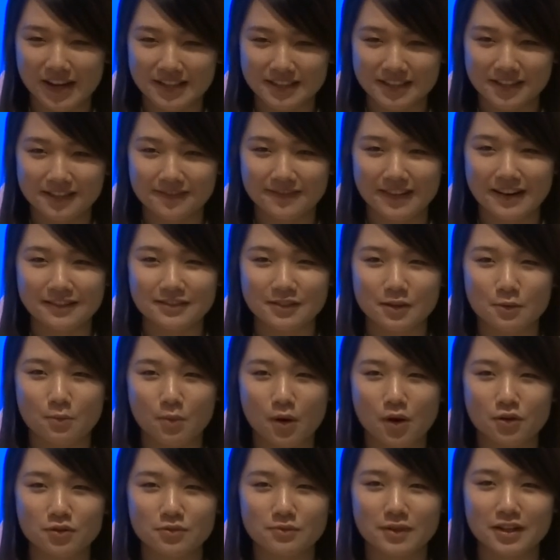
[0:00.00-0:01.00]
around the
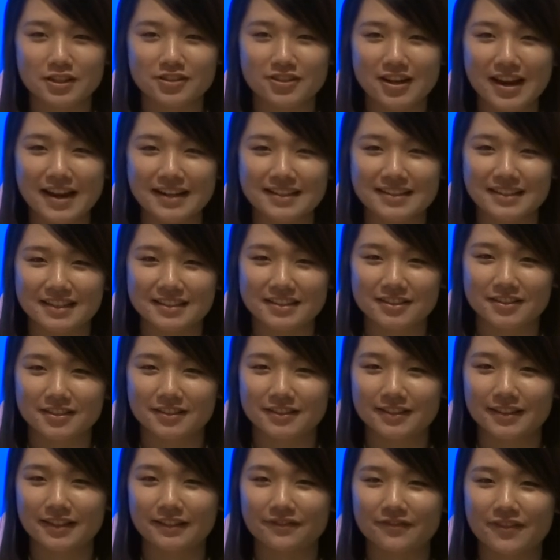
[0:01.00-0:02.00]
world were attracted
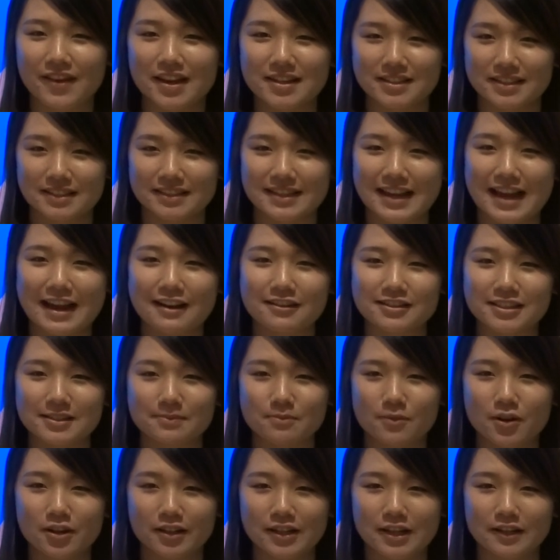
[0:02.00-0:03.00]
to invest in the housing
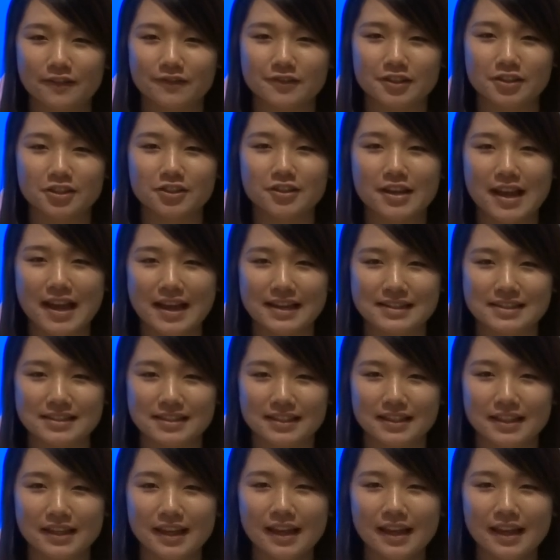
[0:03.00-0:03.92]
market of the US.